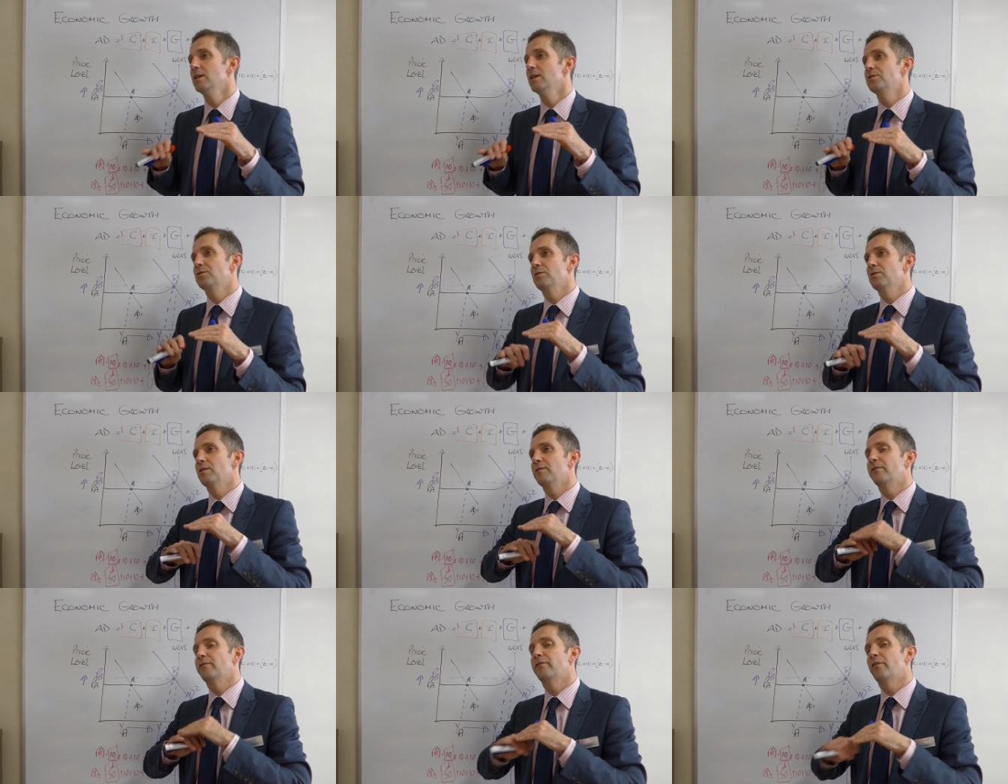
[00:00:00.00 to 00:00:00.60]
so
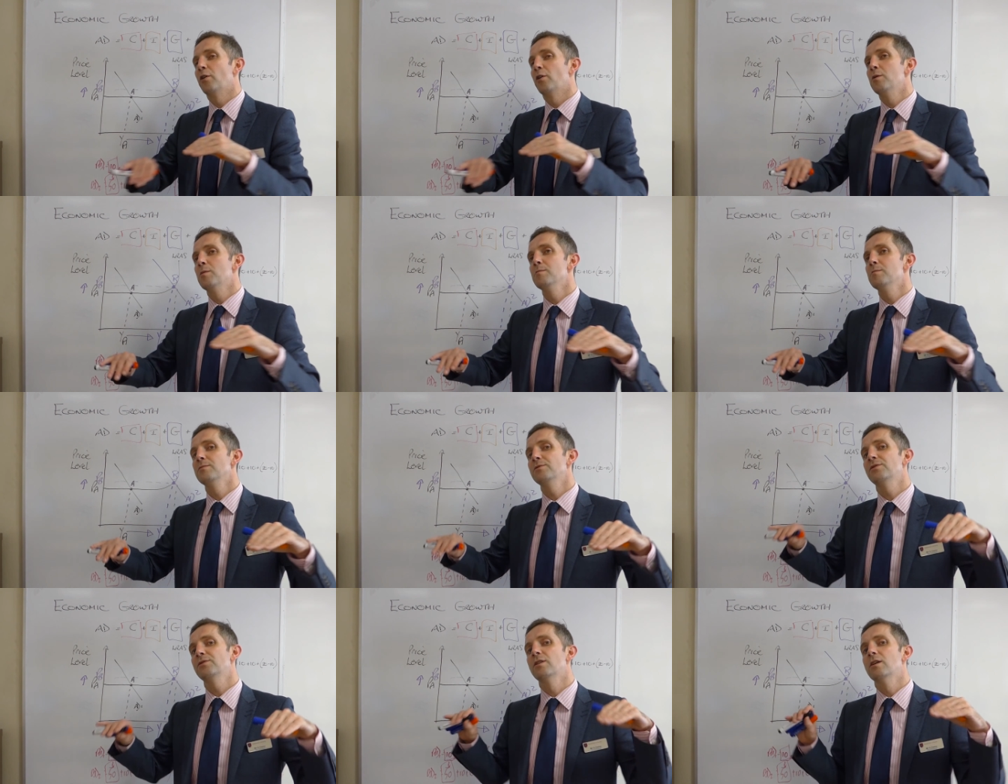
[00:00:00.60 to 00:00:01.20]
that
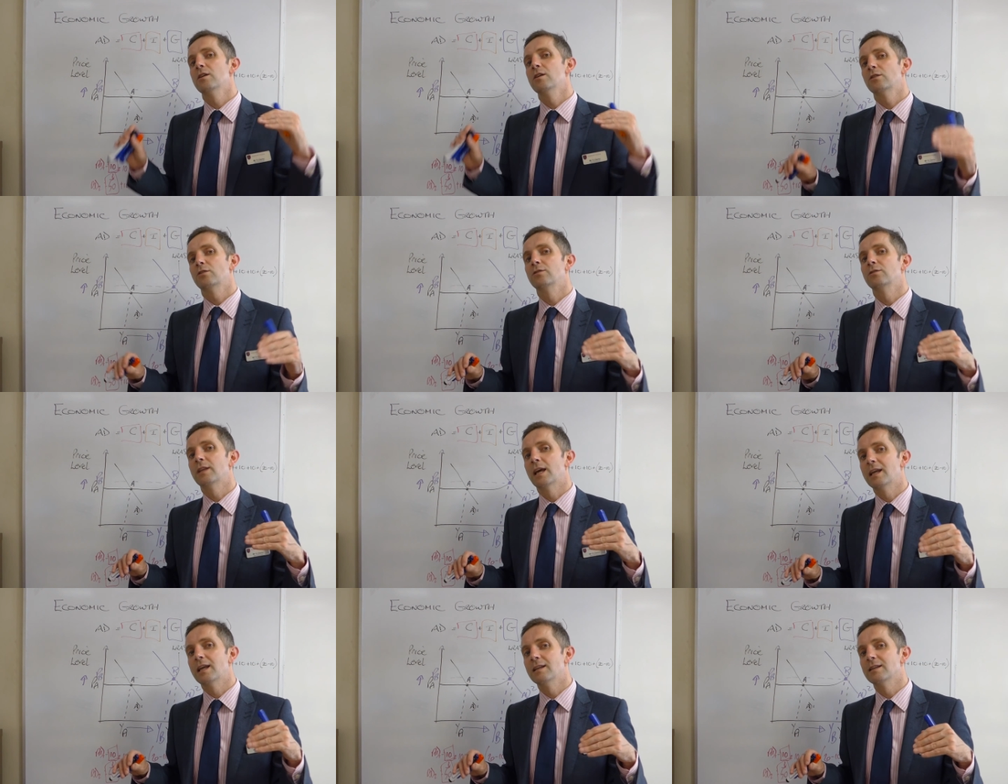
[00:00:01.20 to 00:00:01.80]
firms
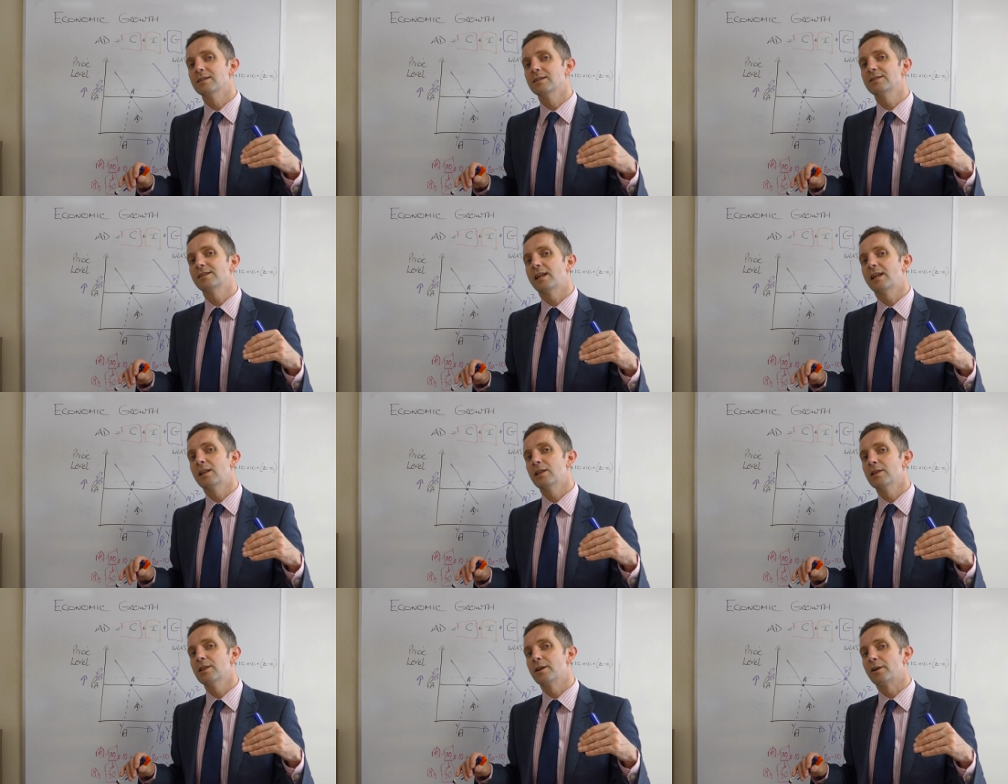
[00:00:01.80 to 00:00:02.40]
could then
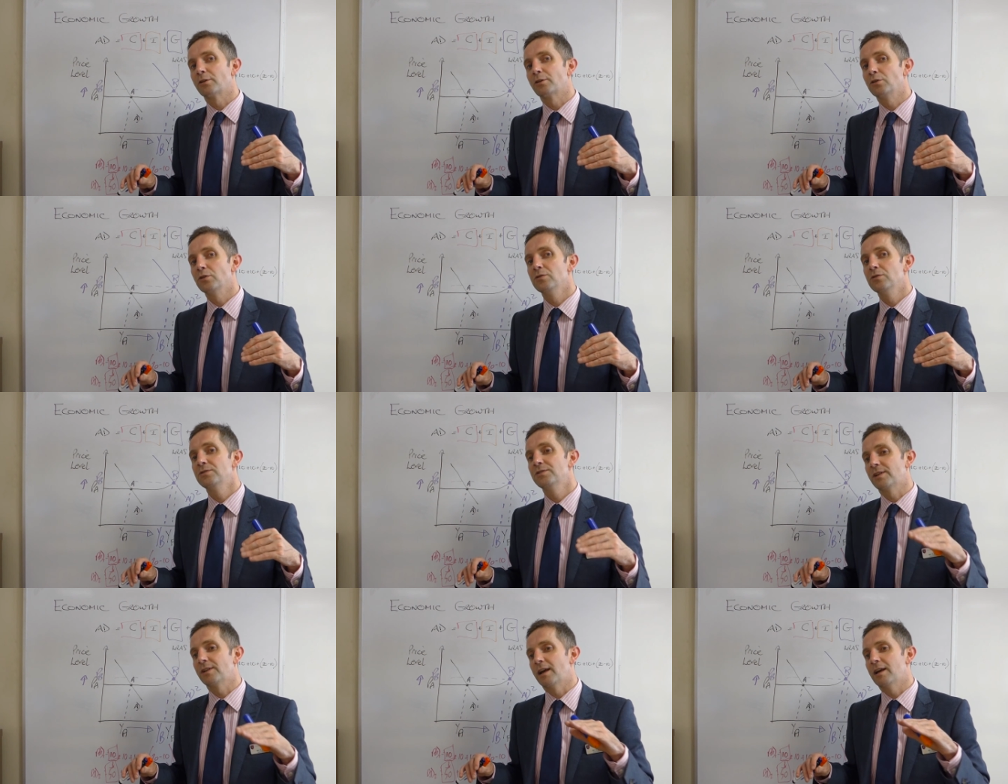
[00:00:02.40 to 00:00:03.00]
sell their
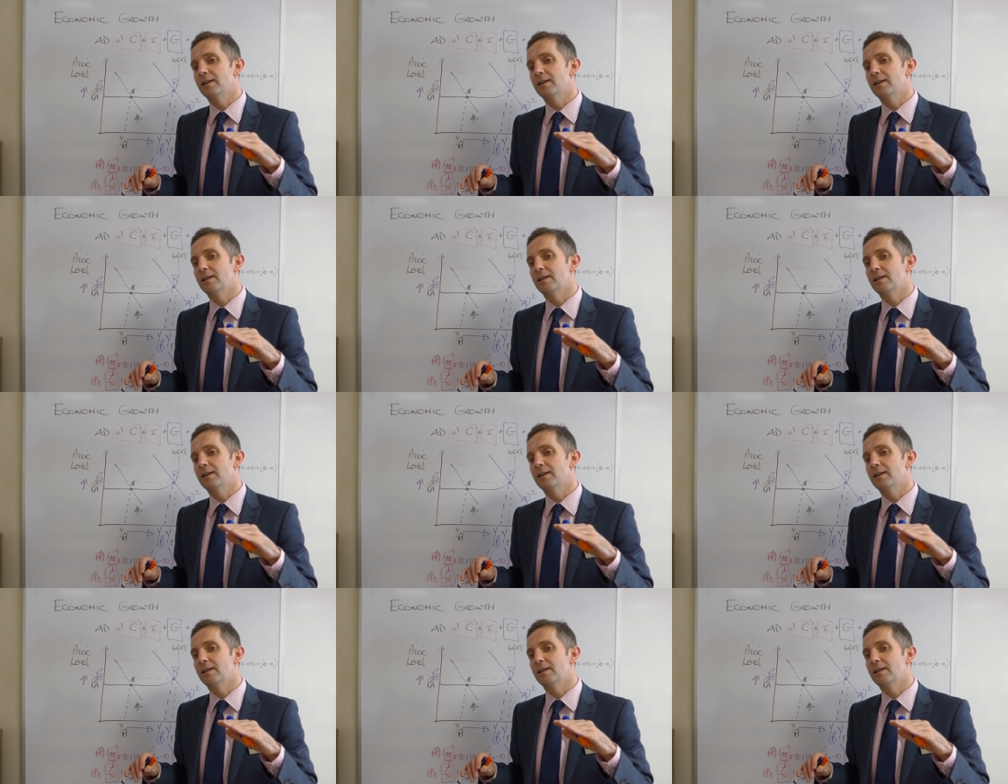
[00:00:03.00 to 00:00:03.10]
goods